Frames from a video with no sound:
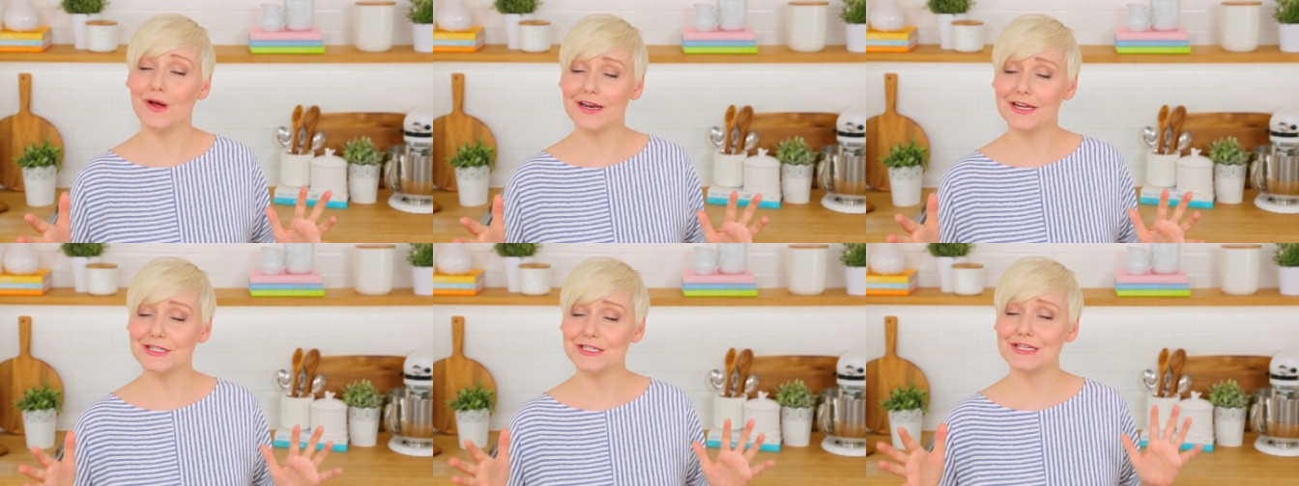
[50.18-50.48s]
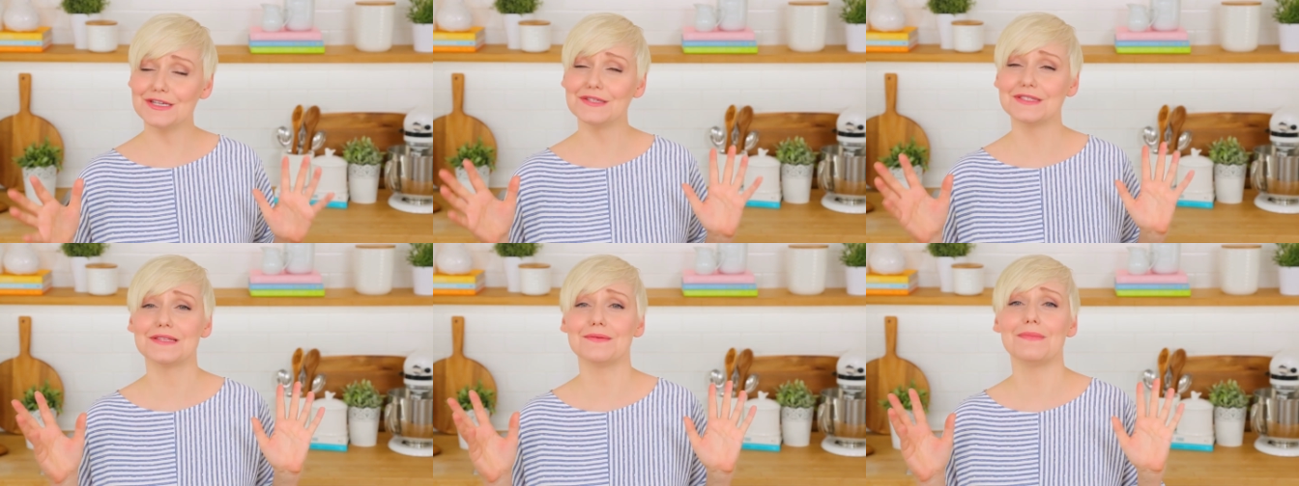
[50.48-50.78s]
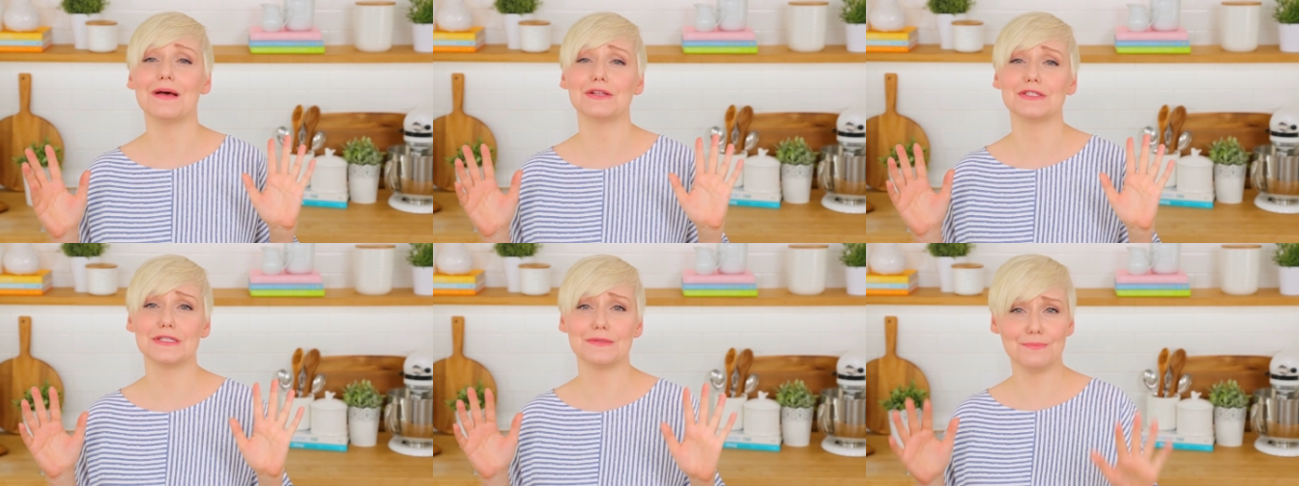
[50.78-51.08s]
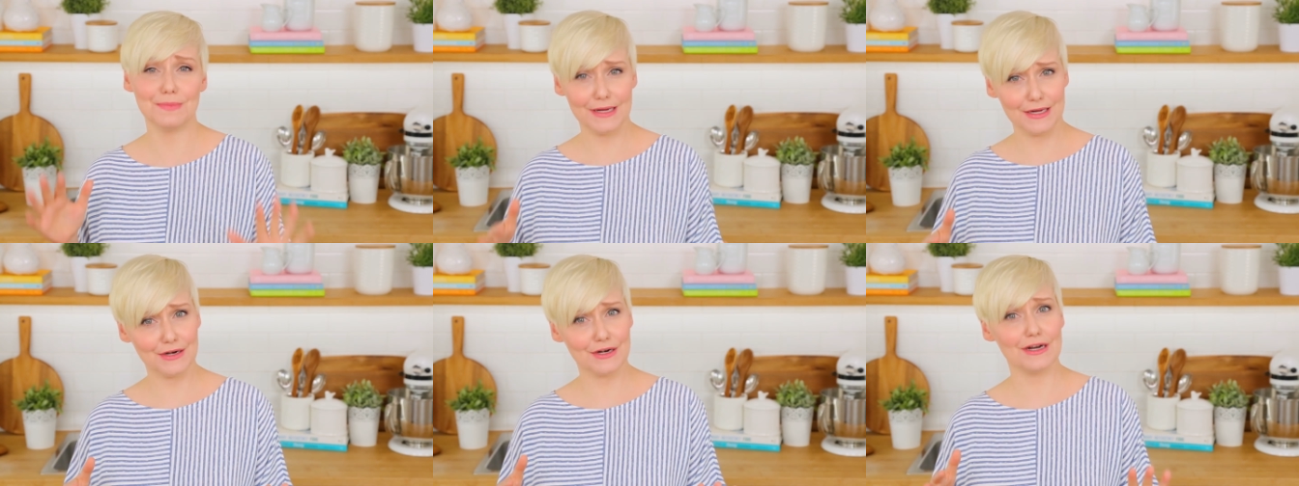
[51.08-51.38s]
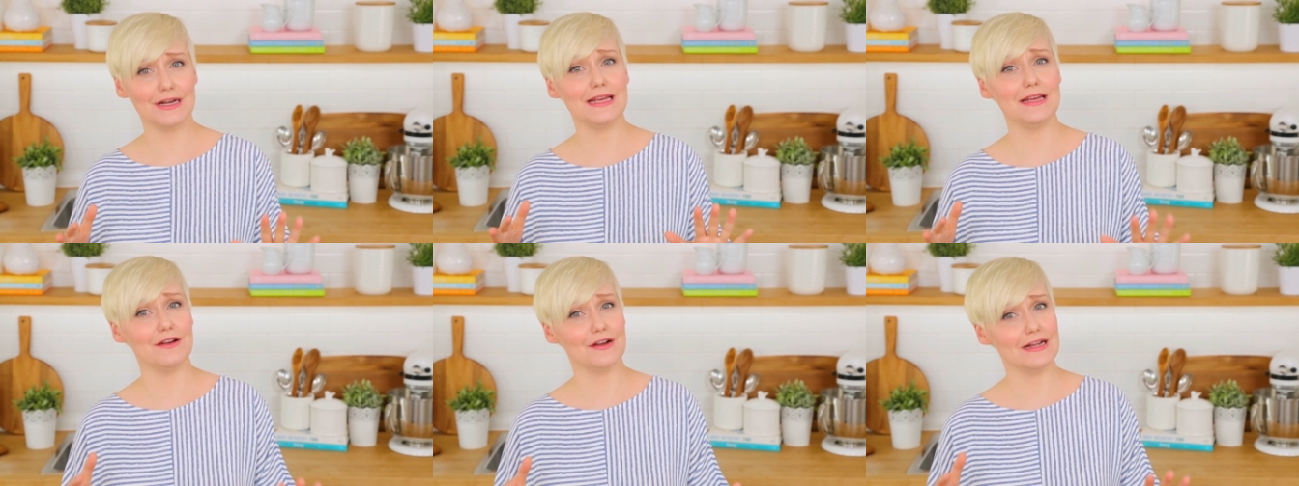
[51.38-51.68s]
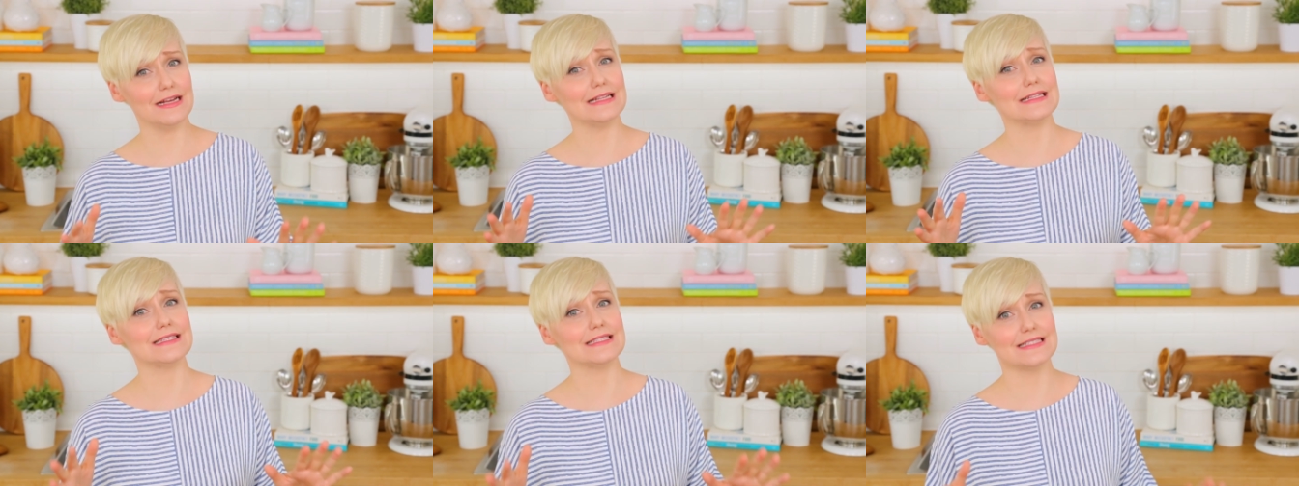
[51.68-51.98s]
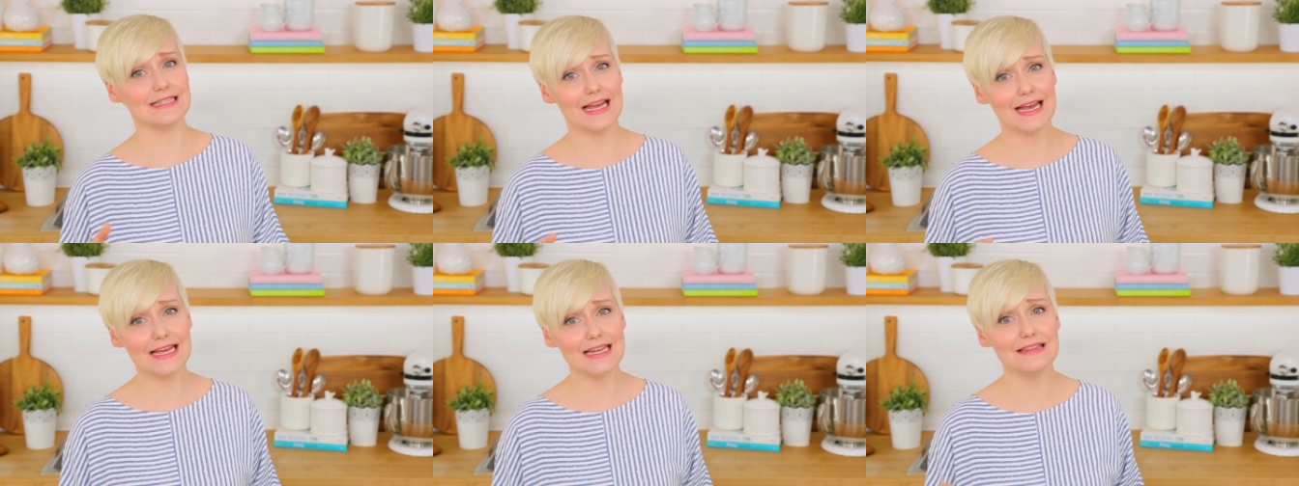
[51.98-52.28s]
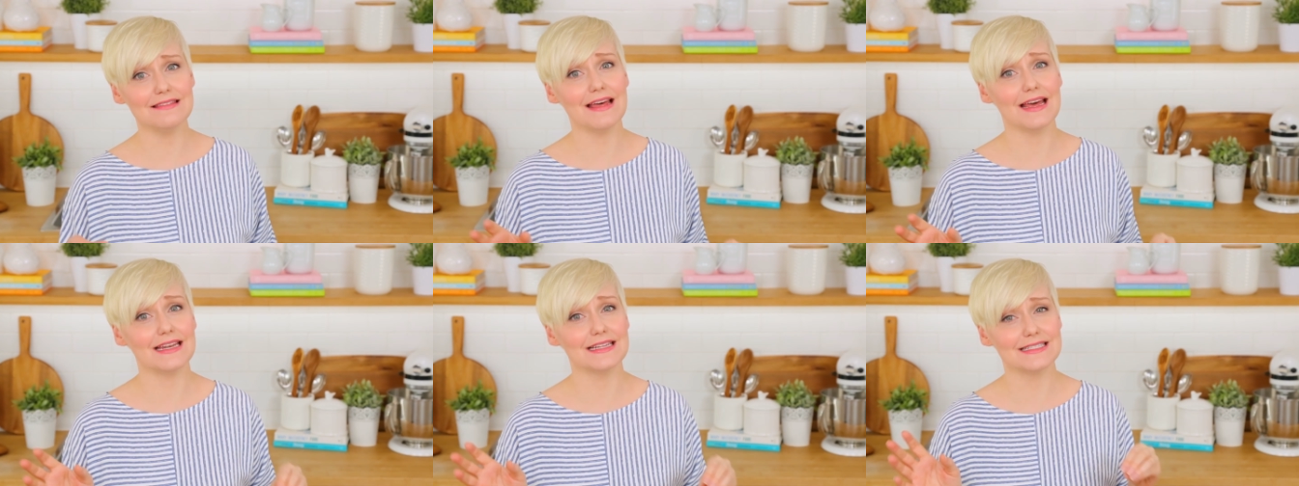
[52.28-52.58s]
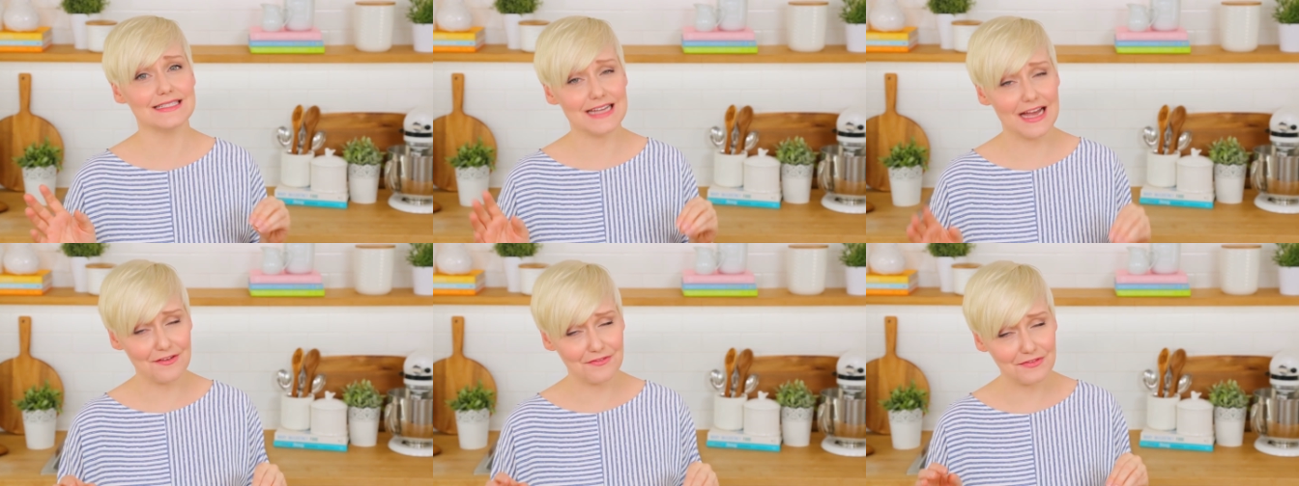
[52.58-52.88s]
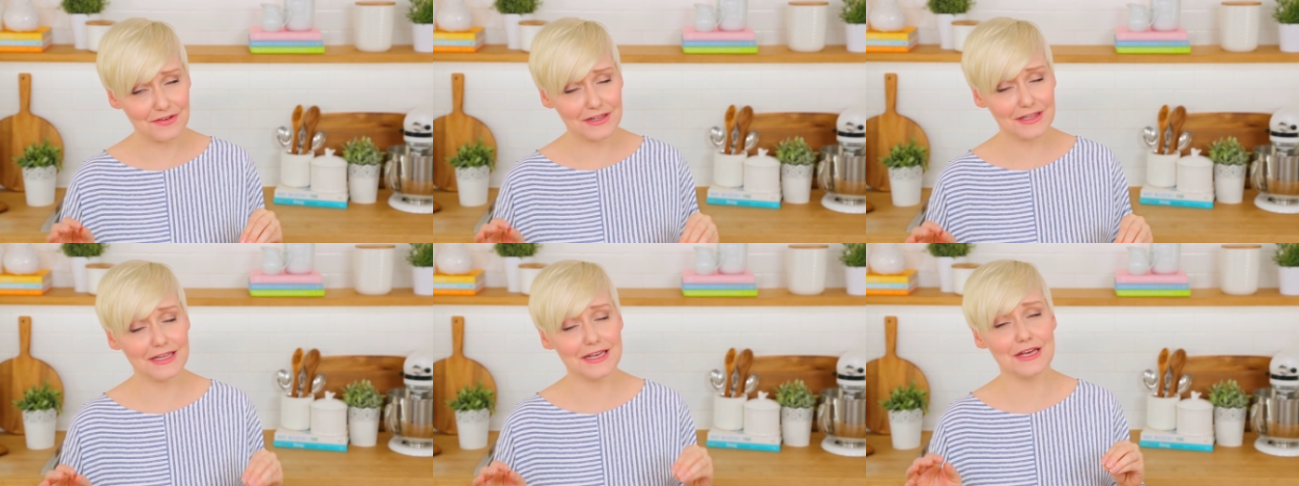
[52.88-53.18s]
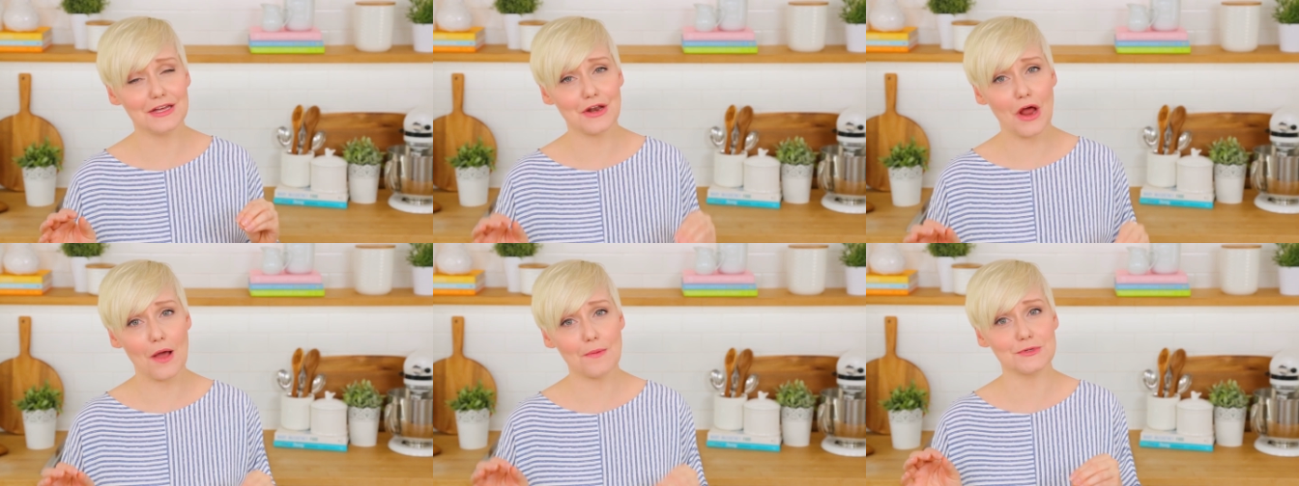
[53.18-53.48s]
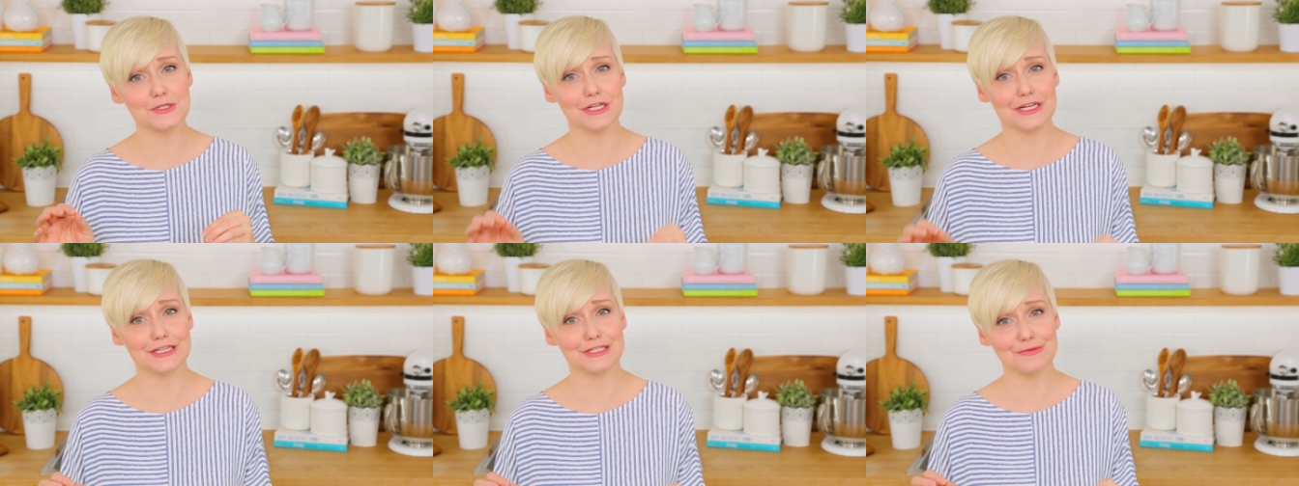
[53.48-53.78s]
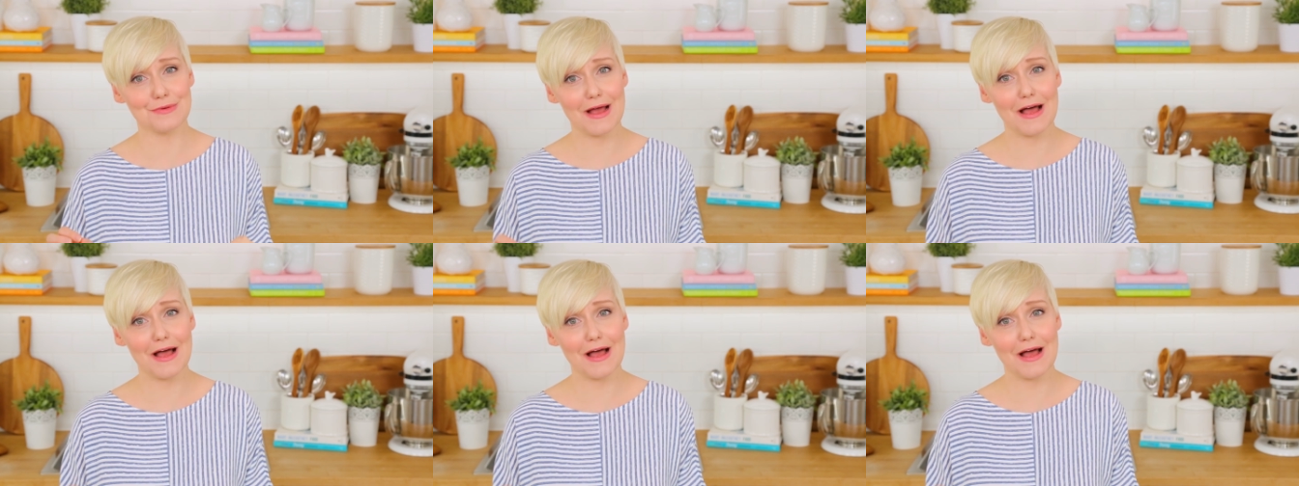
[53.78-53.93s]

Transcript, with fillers: wanted to use the melted butter here instead, that is definitely an option as